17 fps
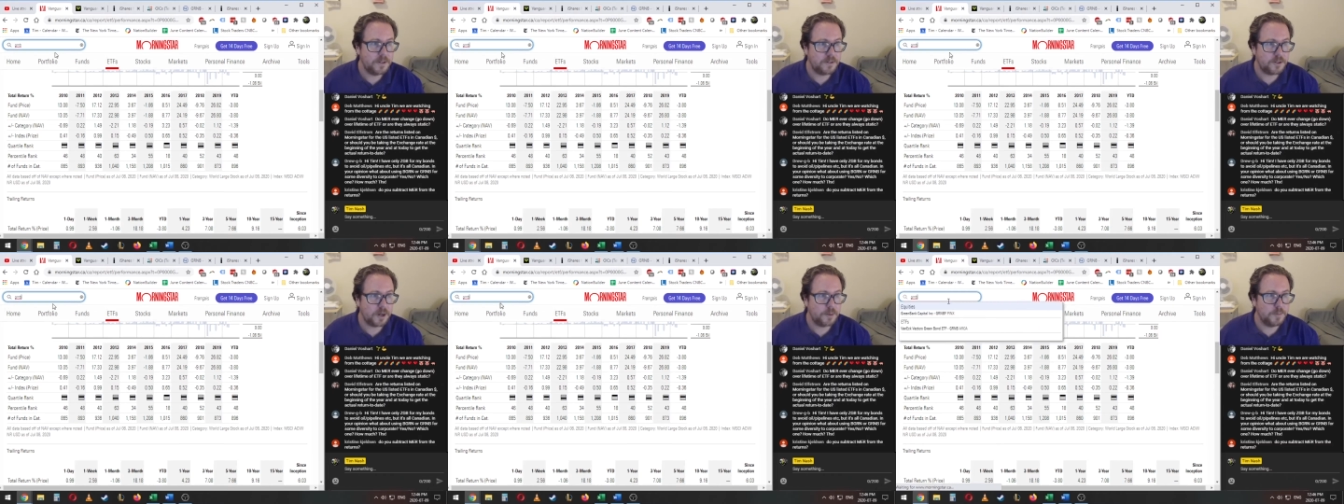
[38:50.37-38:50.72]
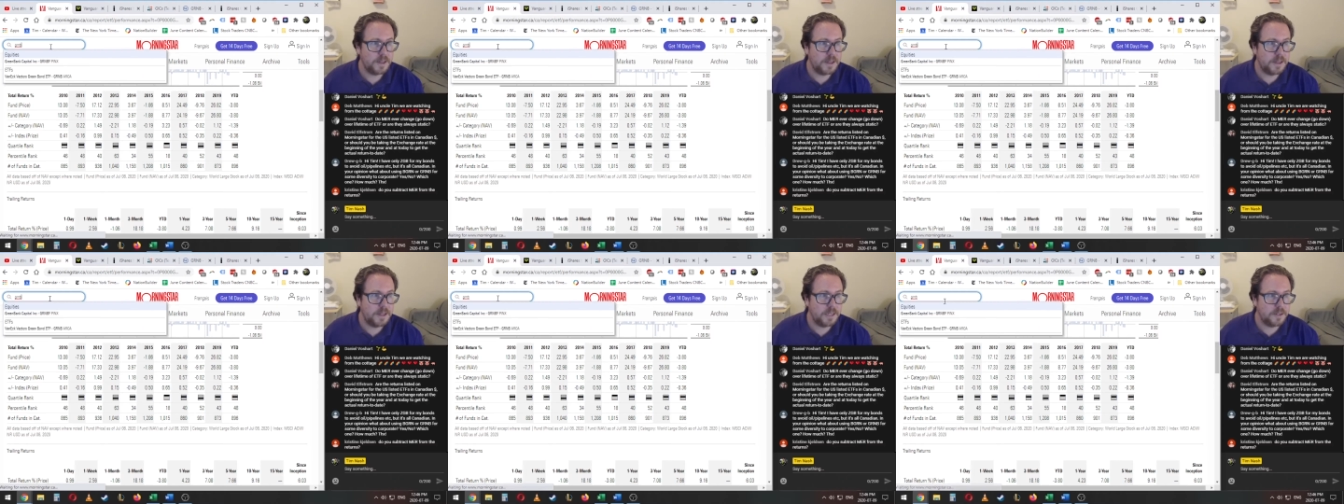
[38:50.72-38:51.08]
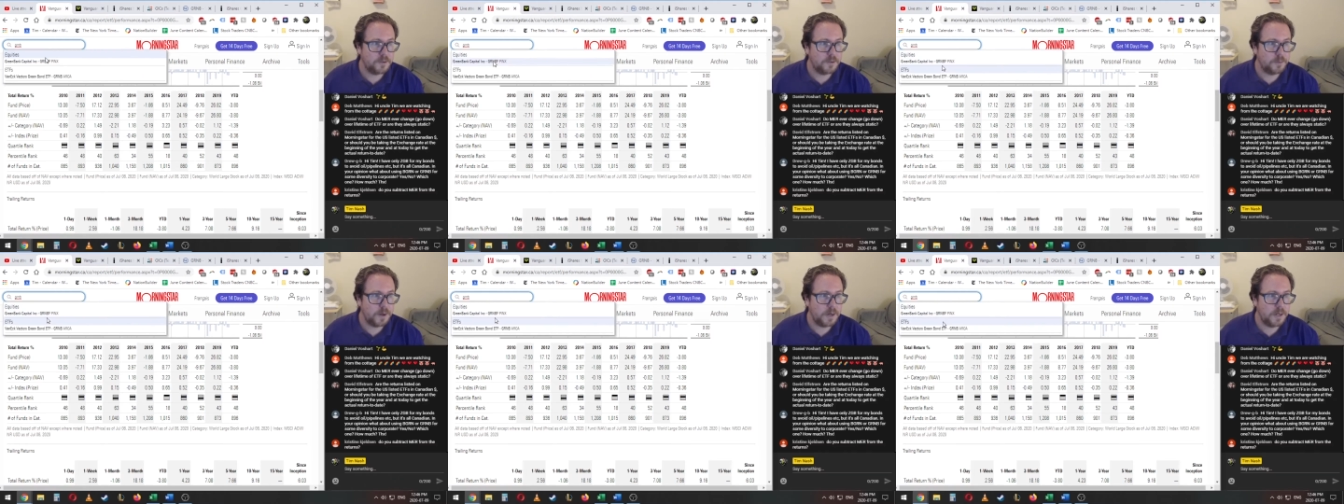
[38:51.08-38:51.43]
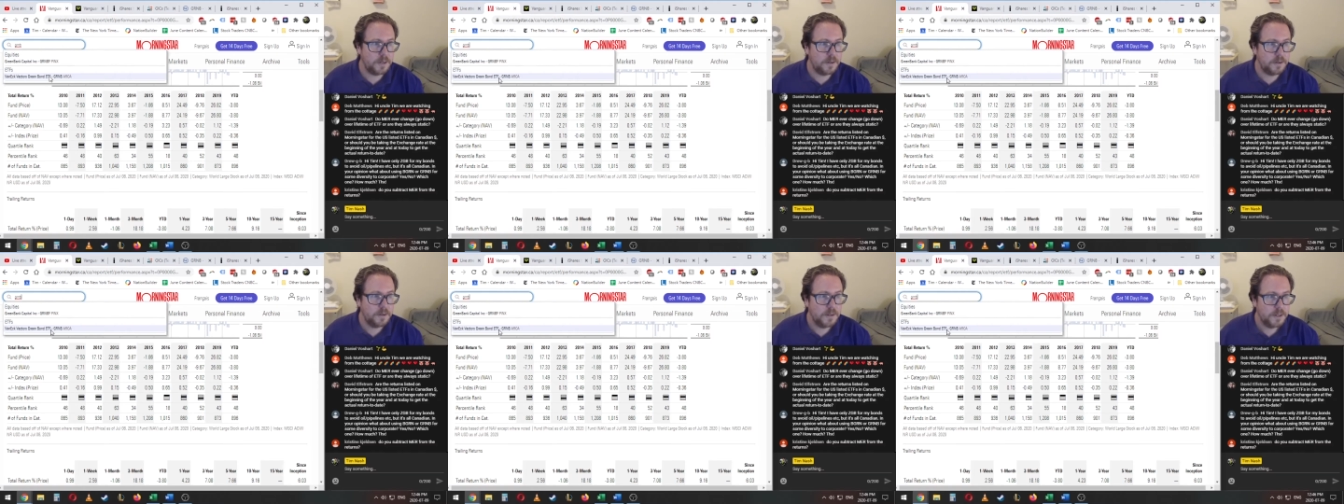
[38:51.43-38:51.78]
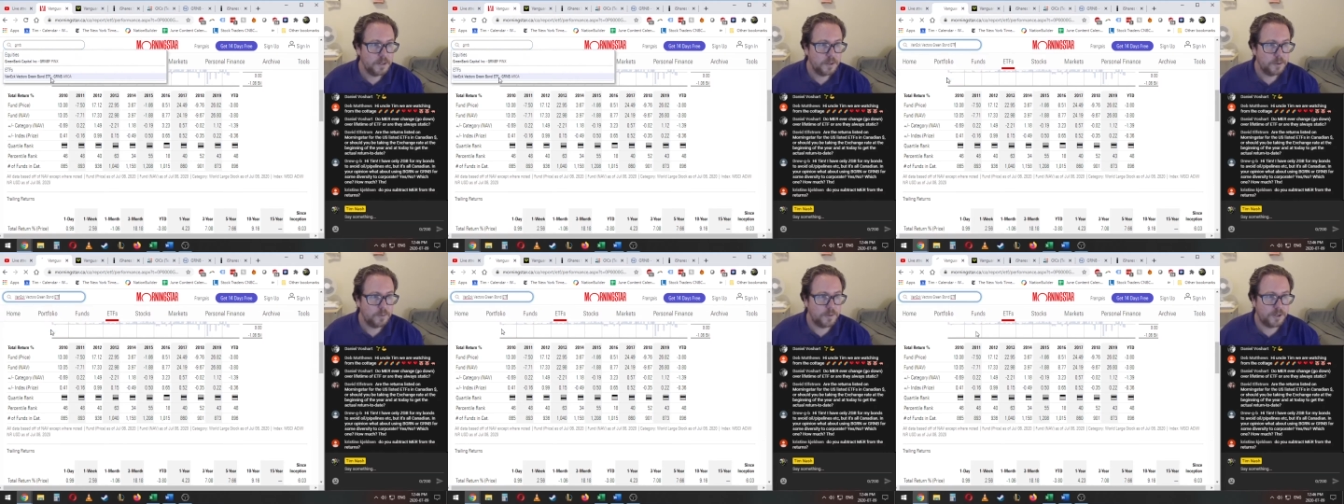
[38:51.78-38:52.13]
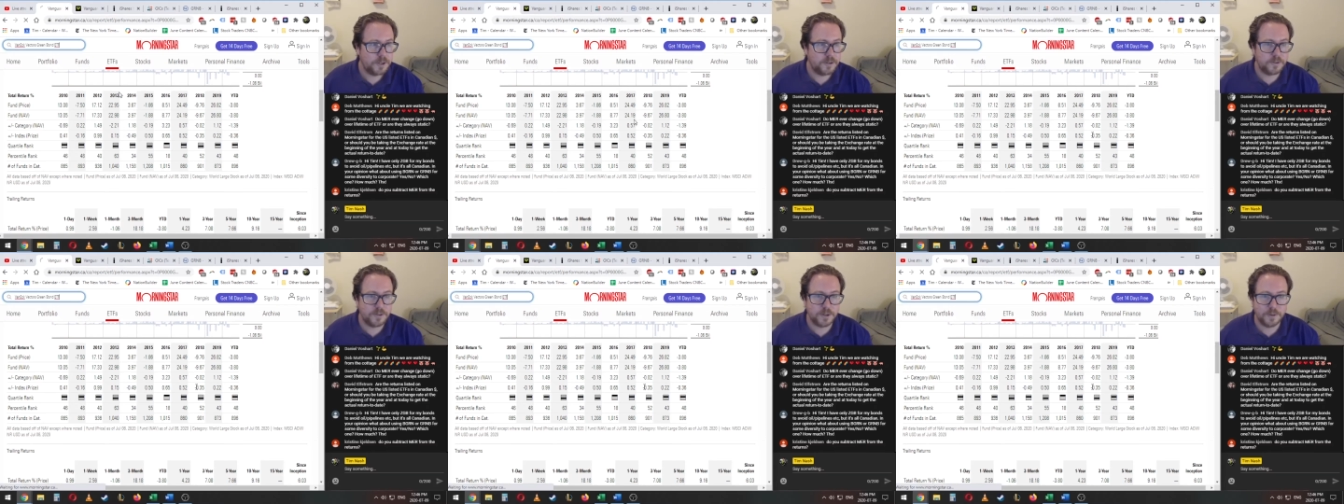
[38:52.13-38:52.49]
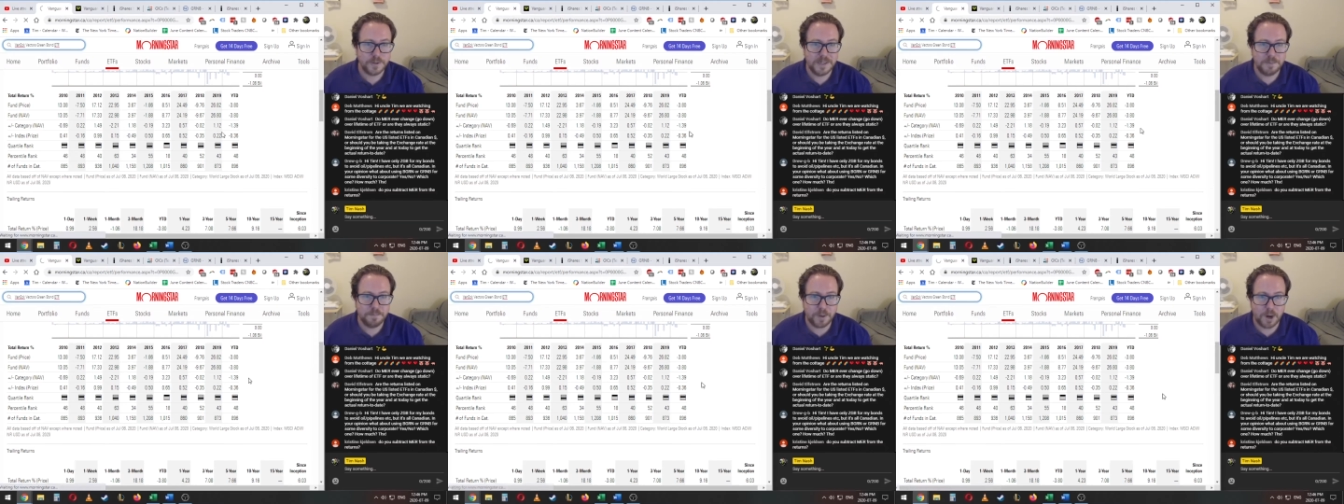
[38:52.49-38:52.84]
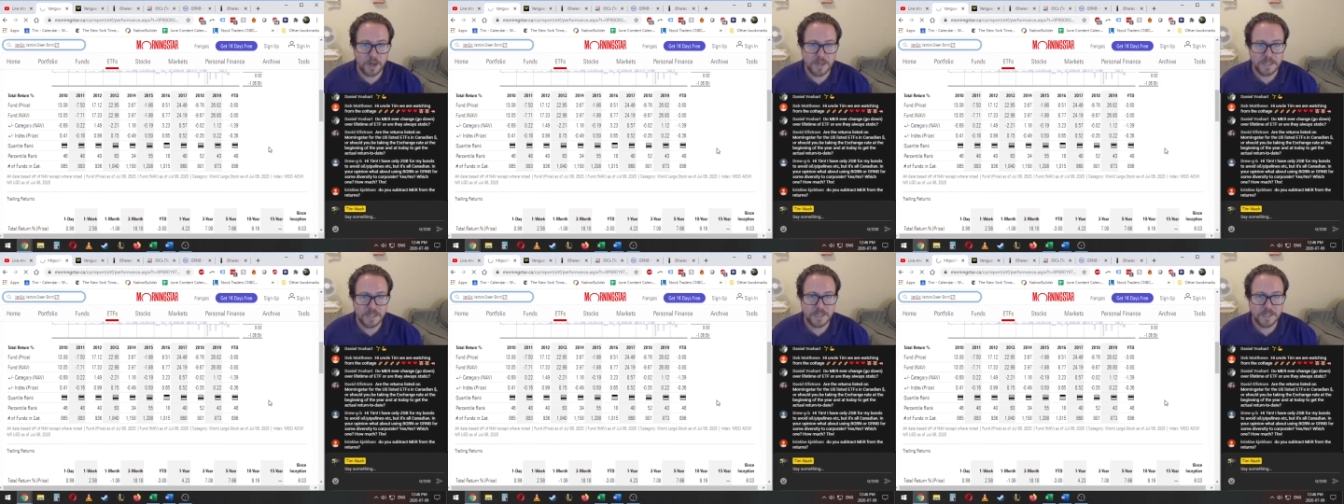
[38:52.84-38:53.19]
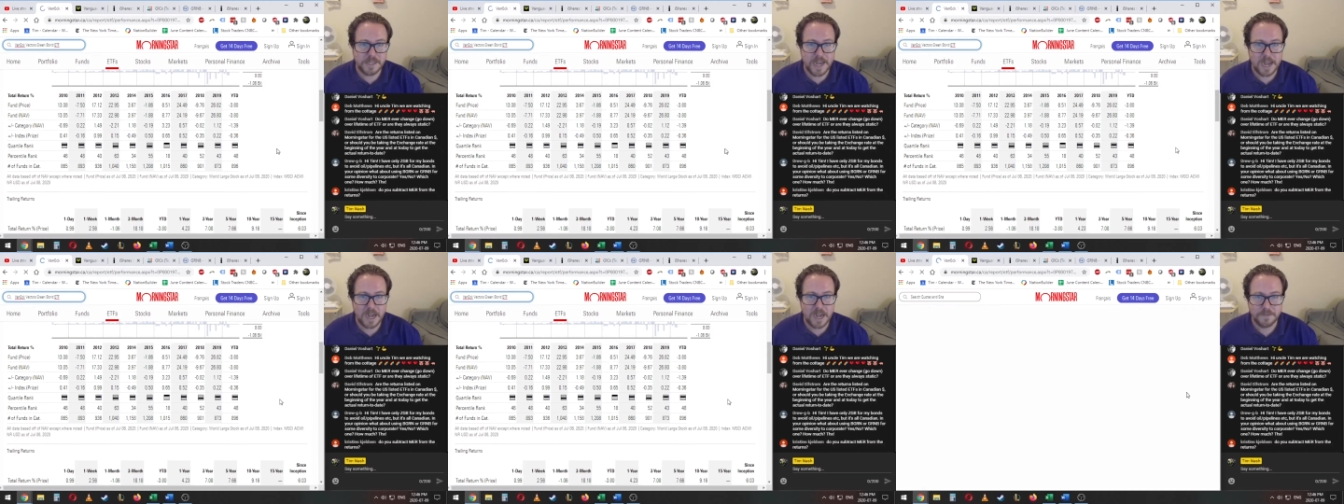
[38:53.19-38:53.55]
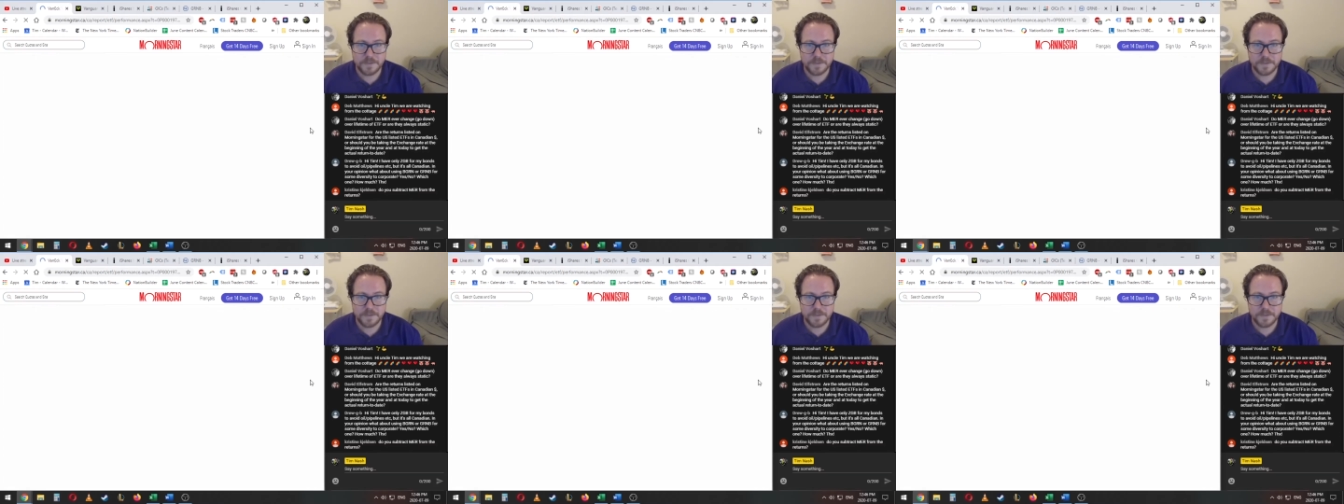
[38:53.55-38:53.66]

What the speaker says: start with this one, which is the green bond ETF.